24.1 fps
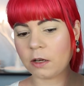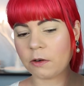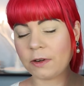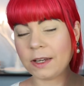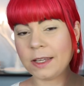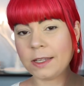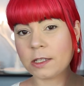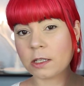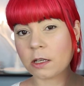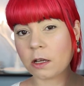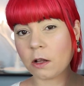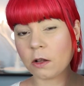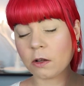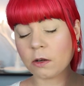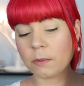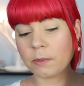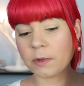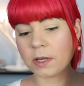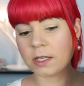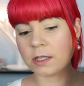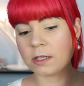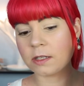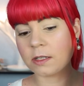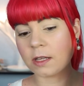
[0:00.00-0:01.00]
crease color
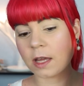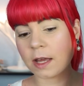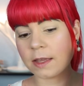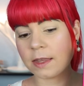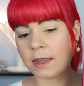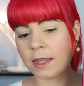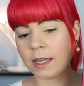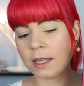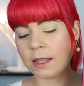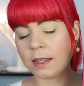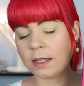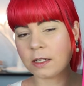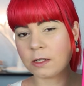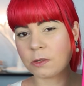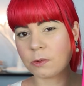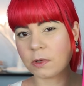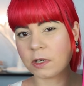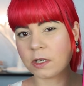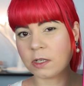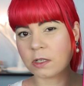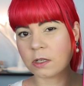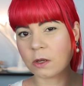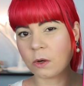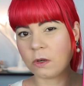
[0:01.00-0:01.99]
because I think this
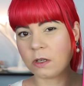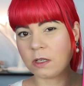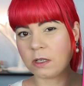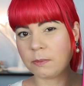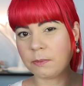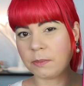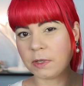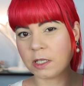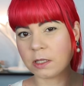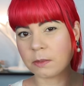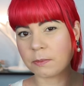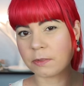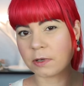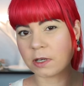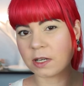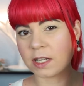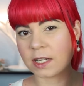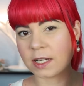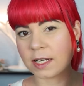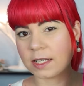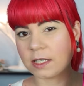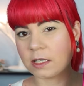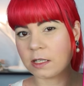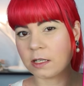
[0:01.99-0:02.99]
one is going to build
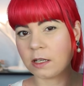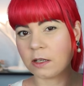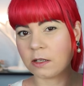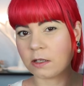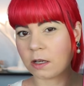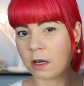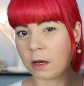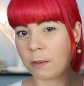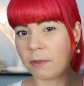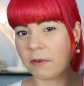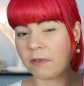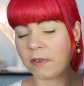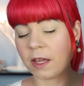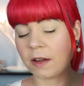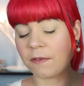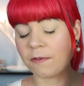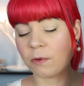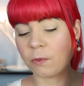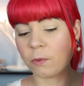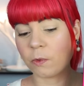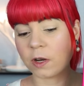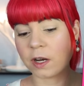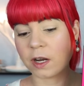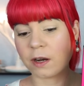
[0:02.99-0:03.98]
pretty nicely on top of
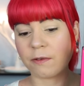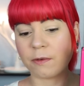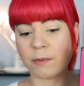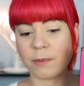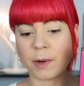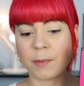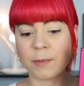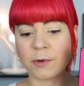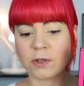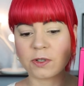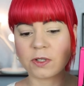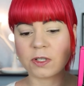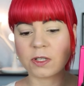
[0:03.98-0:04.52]
that from what I remember.